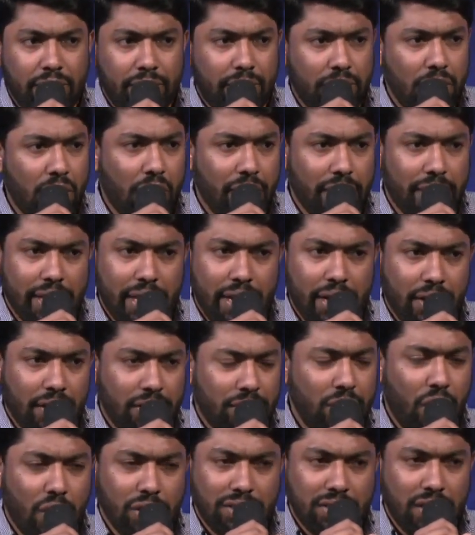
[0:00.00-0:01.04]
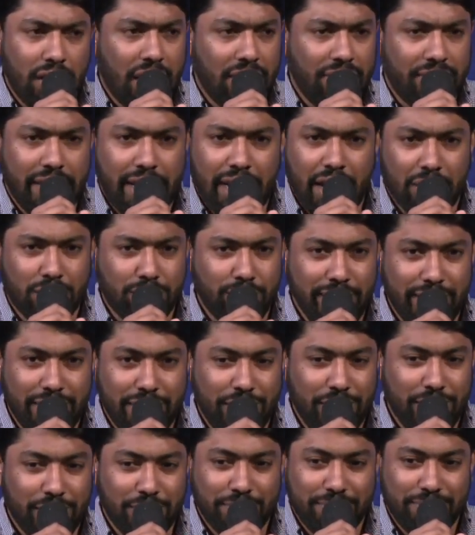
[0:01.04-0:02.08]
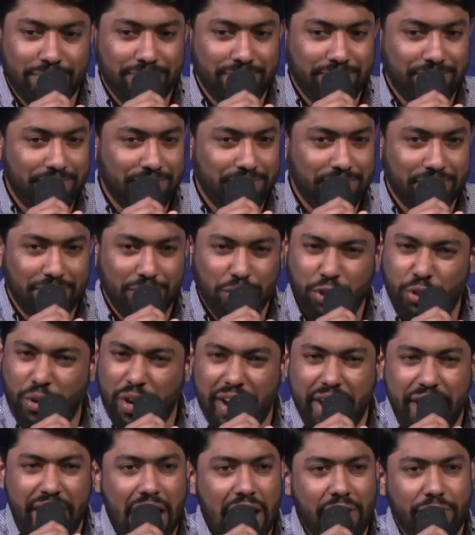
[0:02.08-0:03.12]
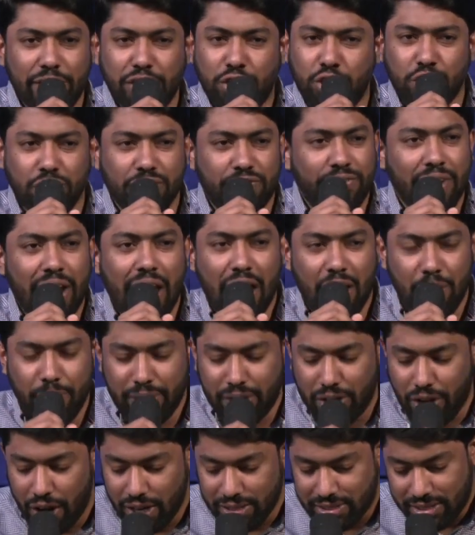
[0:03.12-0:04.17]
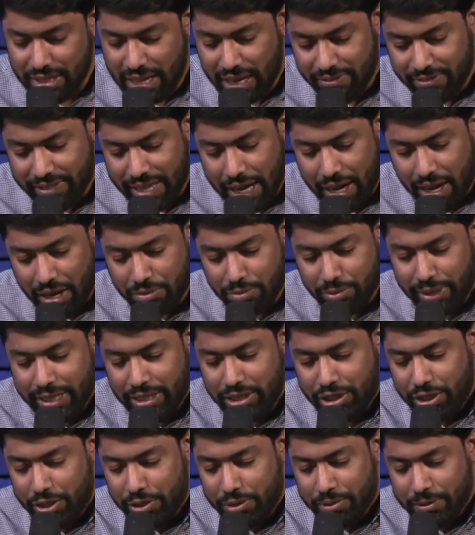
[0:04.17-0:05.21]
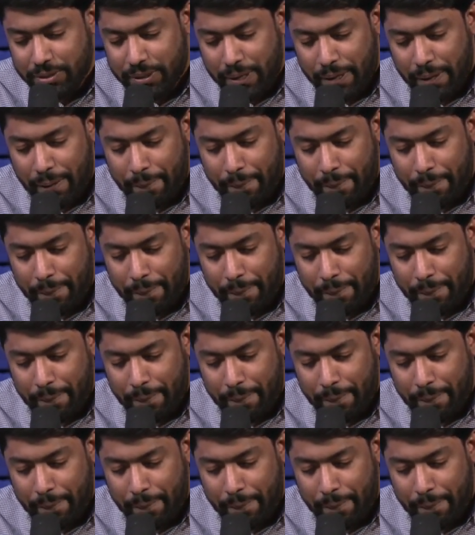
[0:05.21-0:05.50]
where God cannot, God's love cannot reach you. You're never too far where God's love cannot reach you.